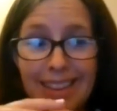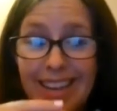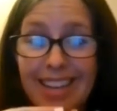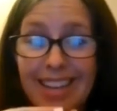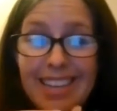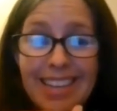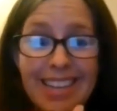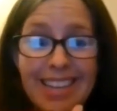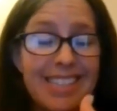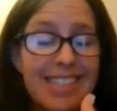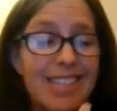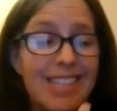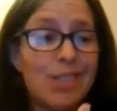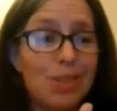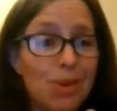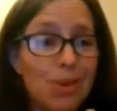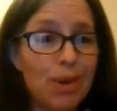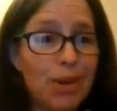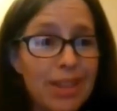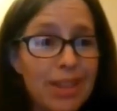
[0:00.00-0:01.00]
Is this
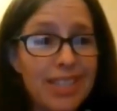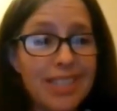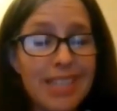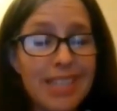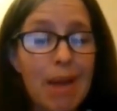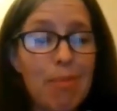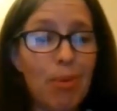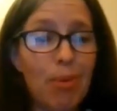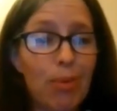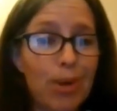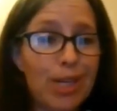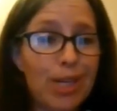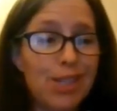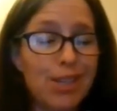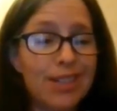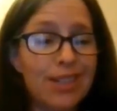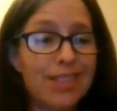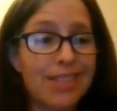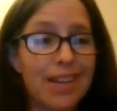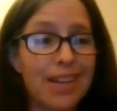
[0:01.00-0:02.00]
sort of the type of
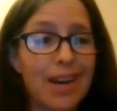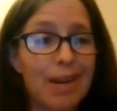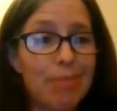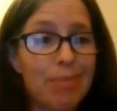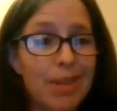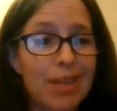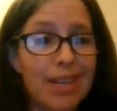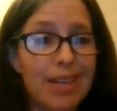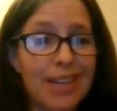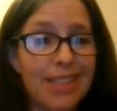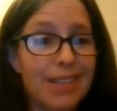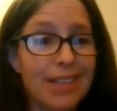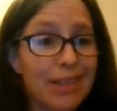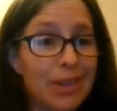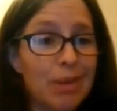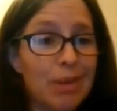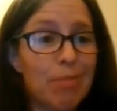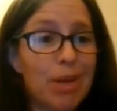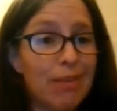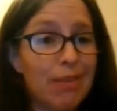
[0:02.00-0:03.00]
regional setup that is a
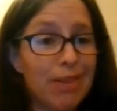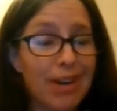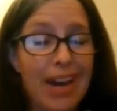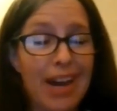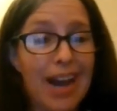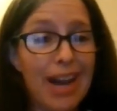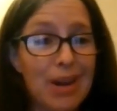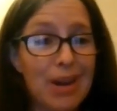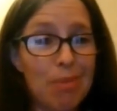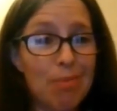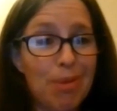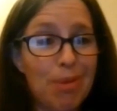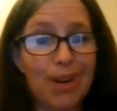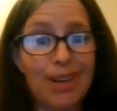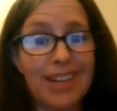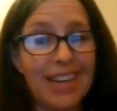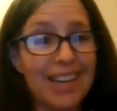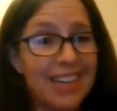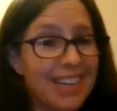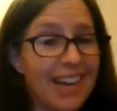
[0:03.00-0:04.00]
little bit of an eye
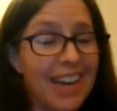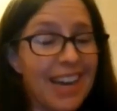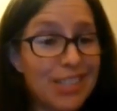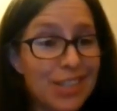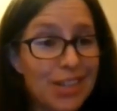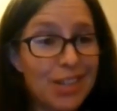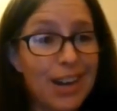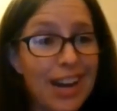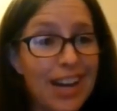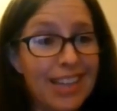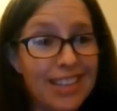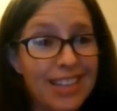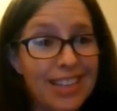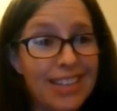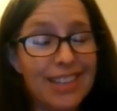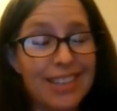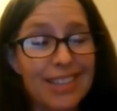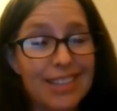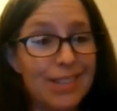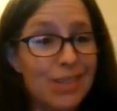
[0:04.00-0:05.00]
opener? Like, yes, you got
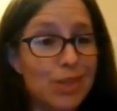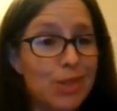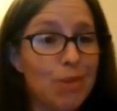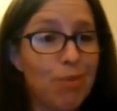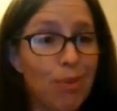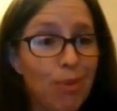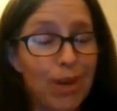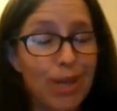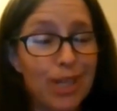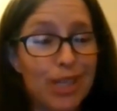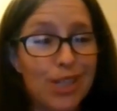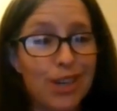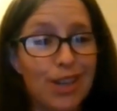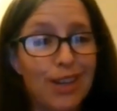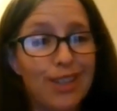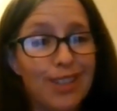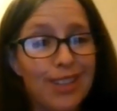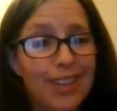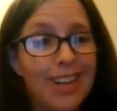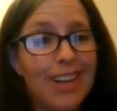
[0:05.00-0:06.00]
the super
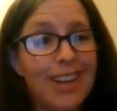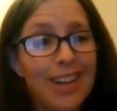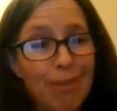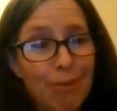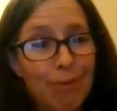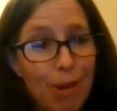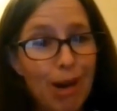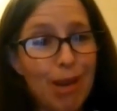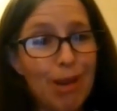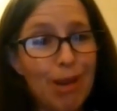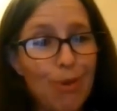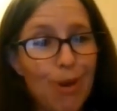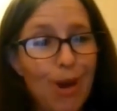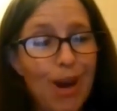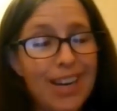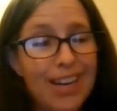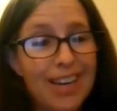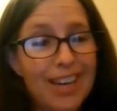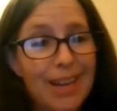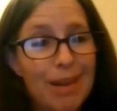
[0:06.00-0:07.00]
regional where you
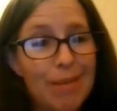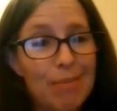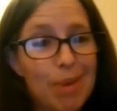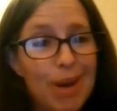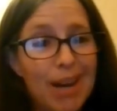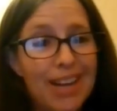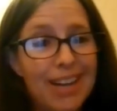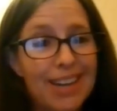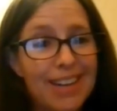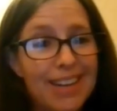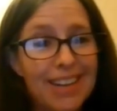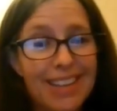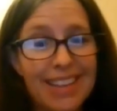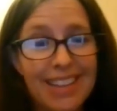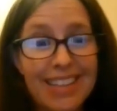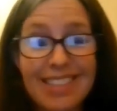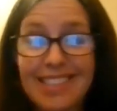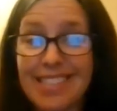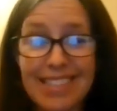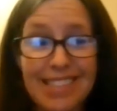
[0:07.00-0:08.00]
wanted it, but
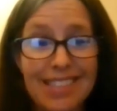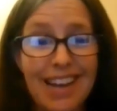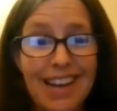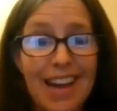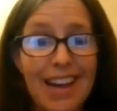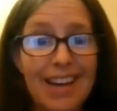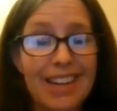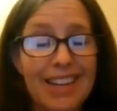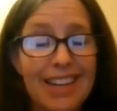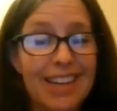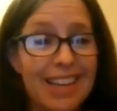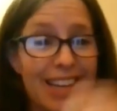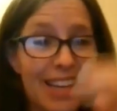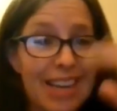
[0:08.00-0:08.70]
this is not a